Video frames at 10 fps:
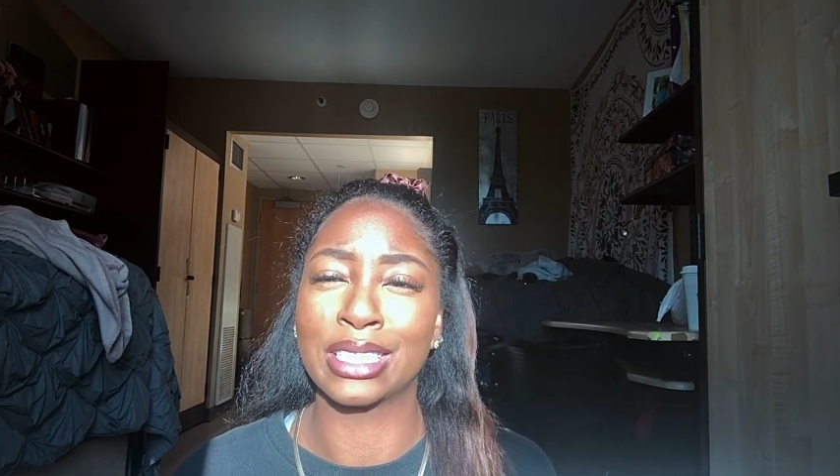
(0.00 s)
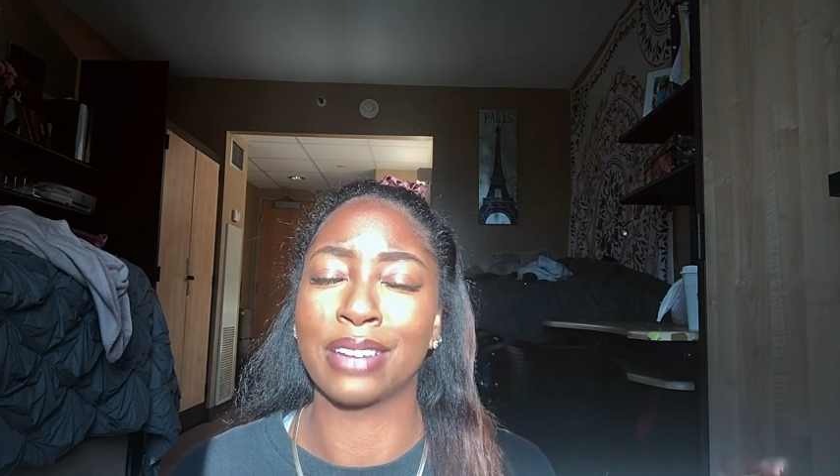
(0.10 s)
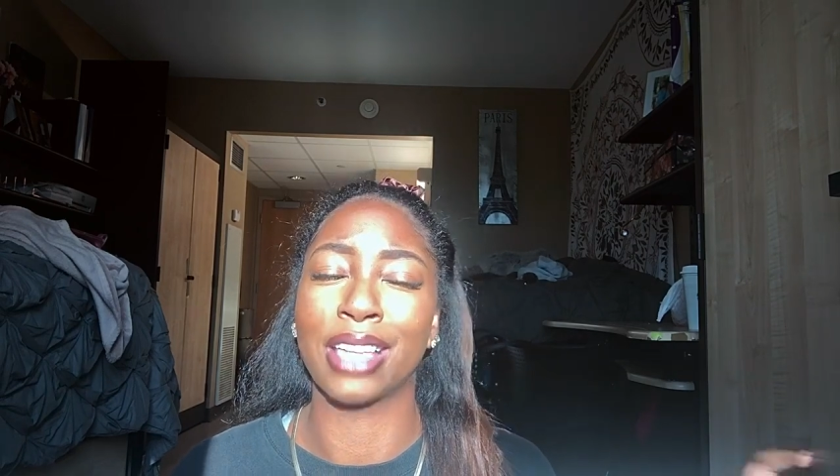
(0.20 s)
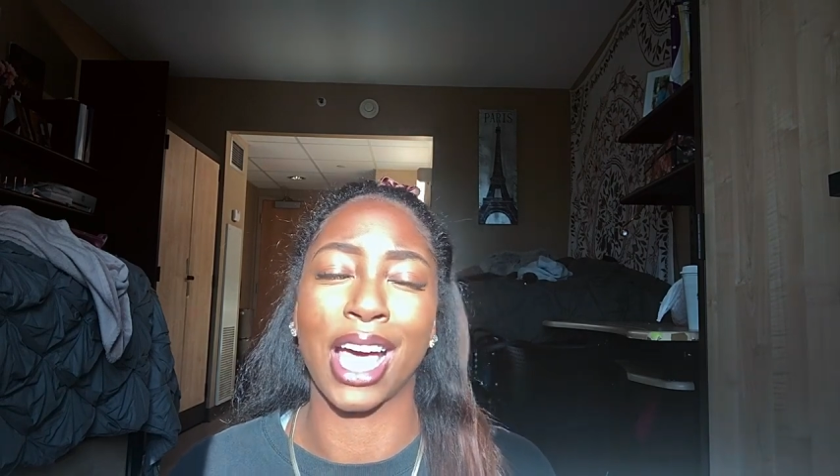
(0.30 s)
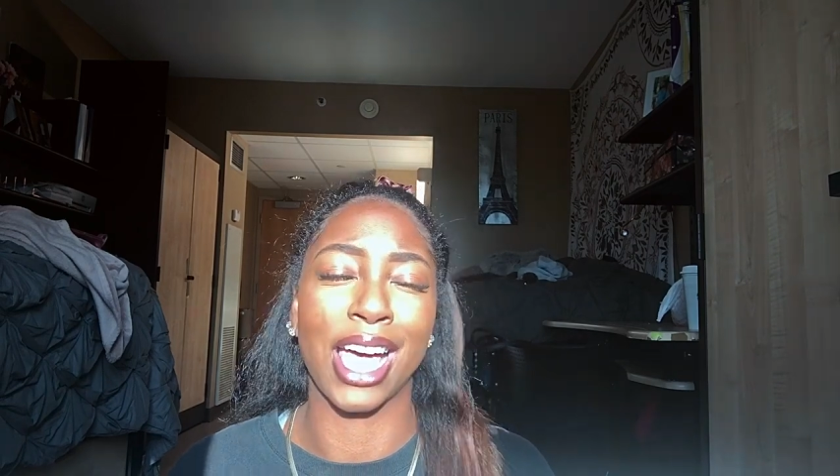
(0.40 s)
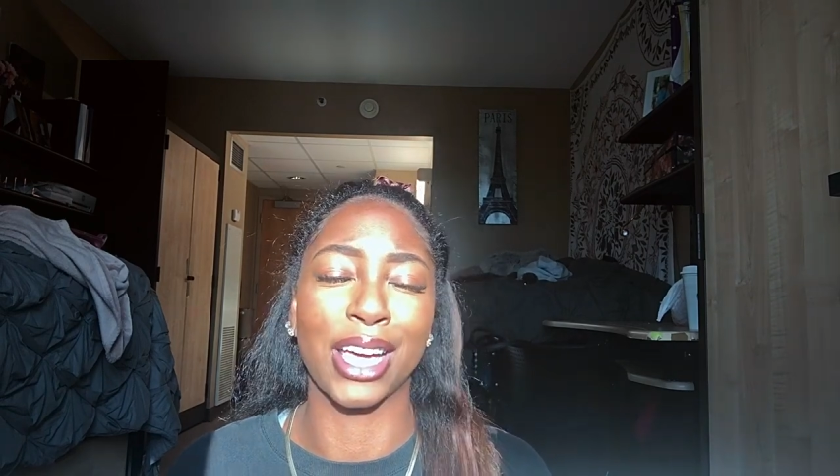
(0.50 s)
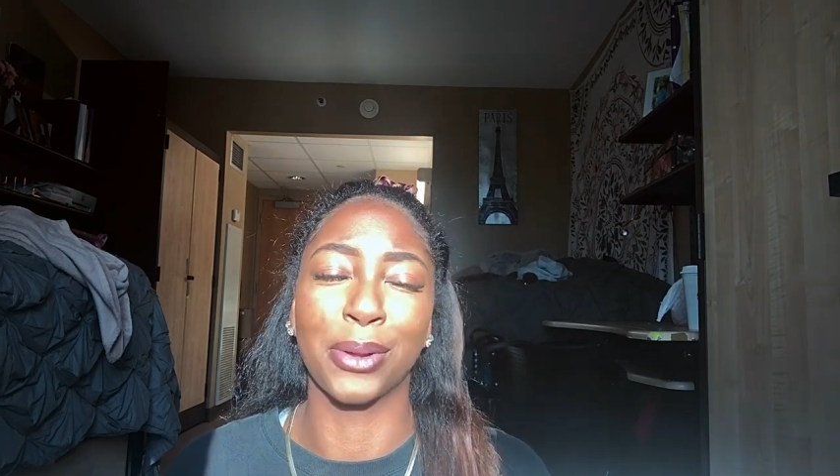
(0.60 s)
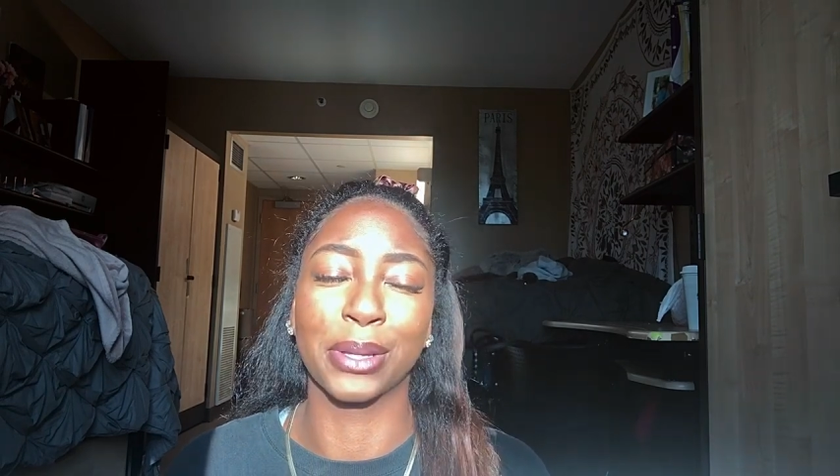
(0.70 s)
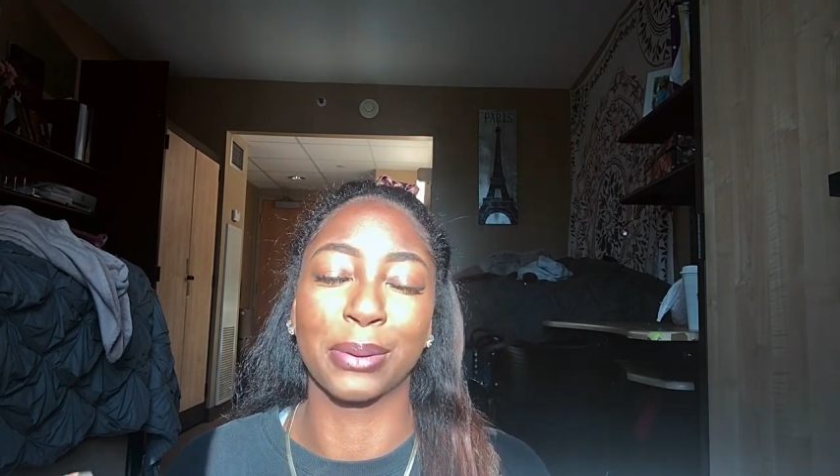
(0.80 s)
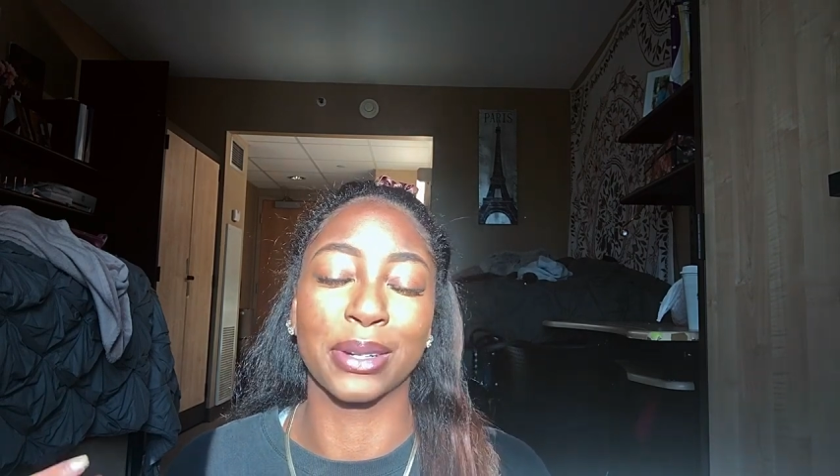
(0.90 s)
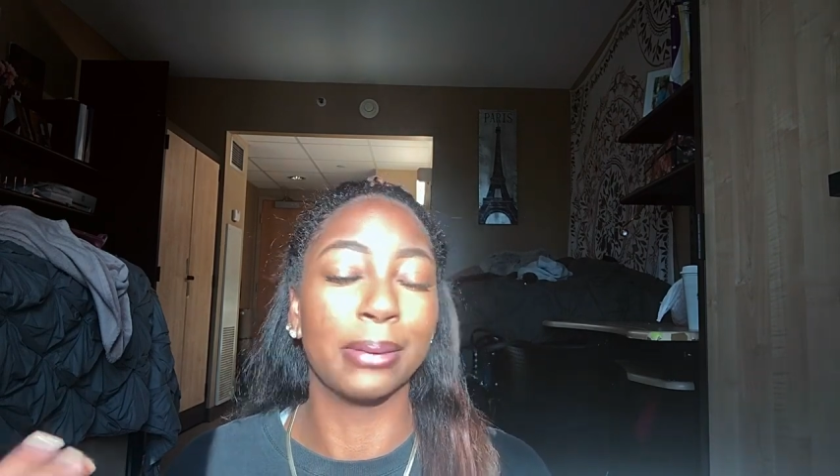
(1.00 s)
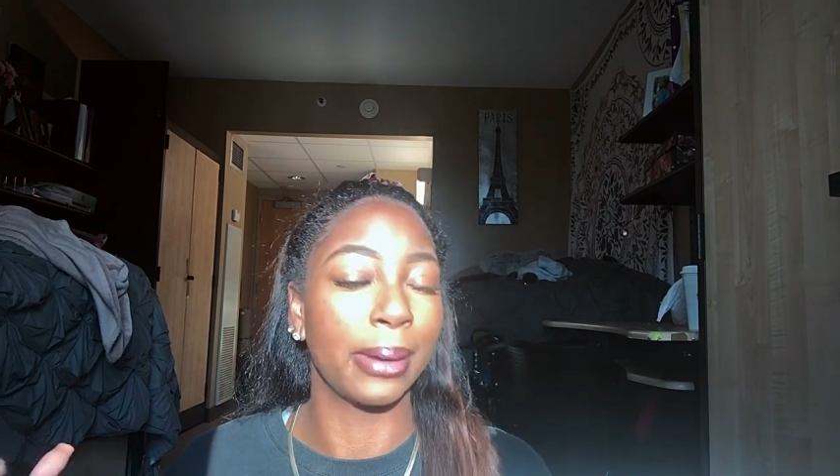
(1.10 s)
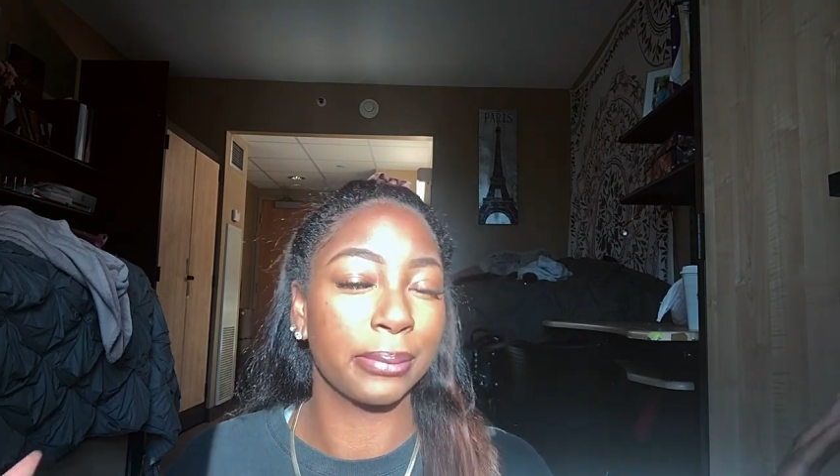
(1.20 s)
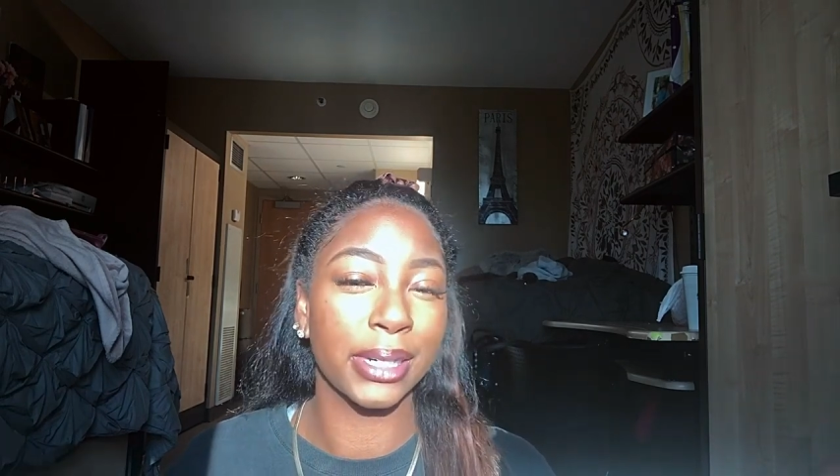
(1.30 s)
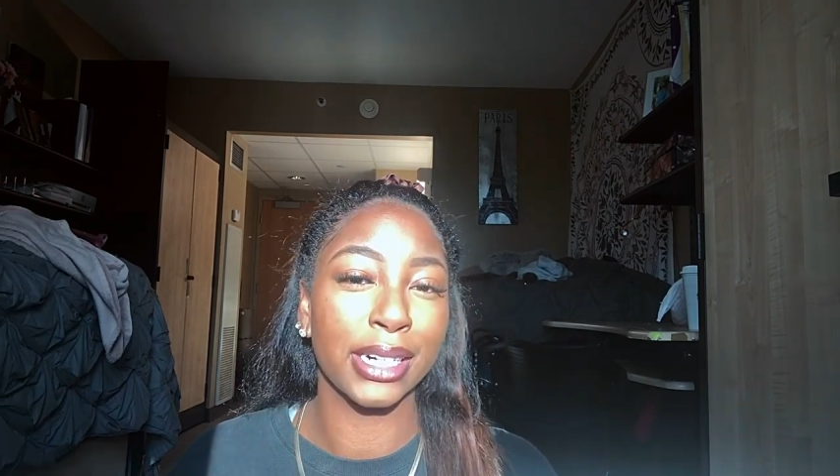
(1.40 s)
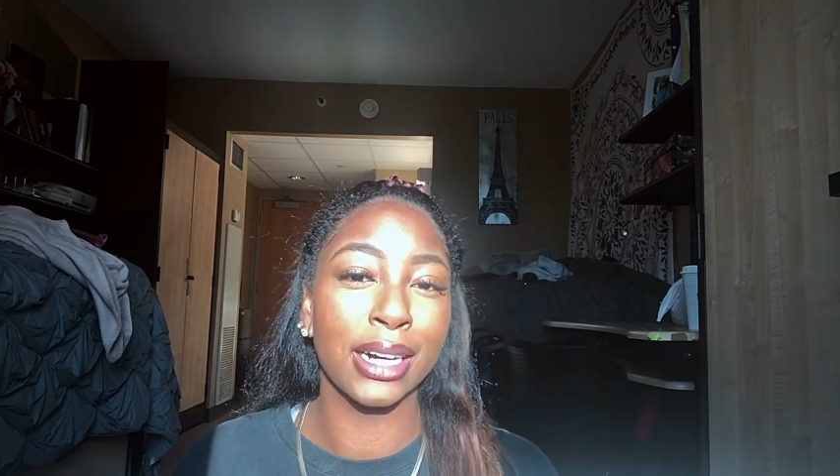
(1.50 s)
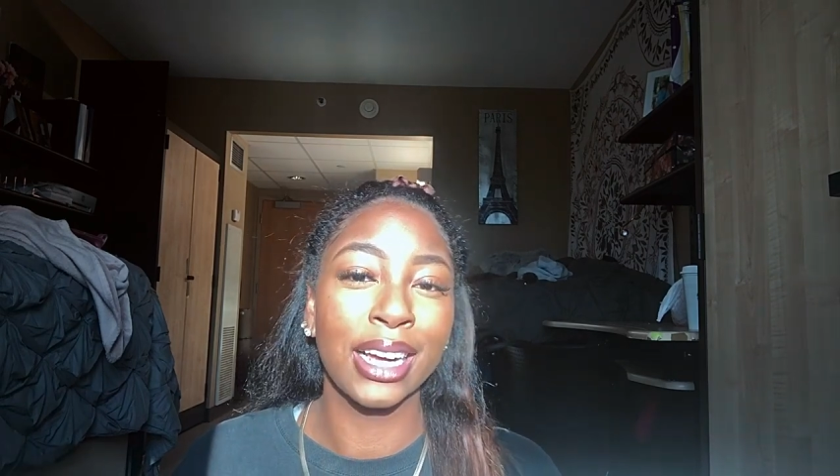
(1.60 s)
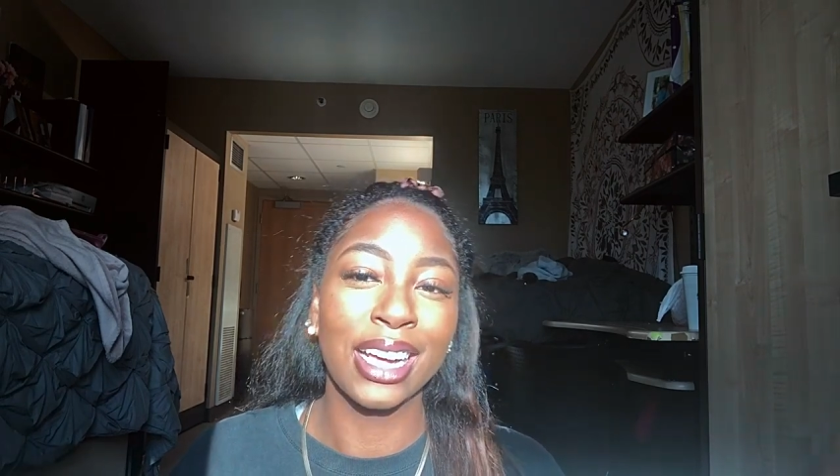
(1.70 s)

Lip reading: stuff that I only want to remember